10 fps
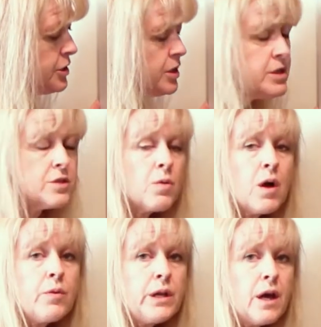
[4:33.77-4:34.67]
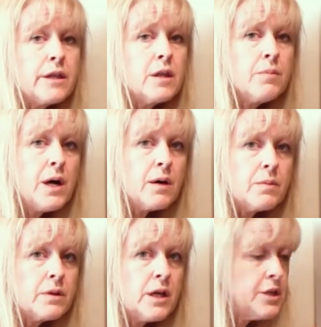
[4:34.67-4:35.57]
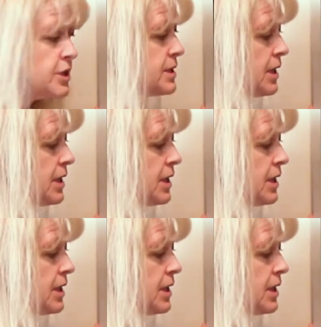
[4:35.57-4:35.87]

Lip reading: So this is why we line them up, just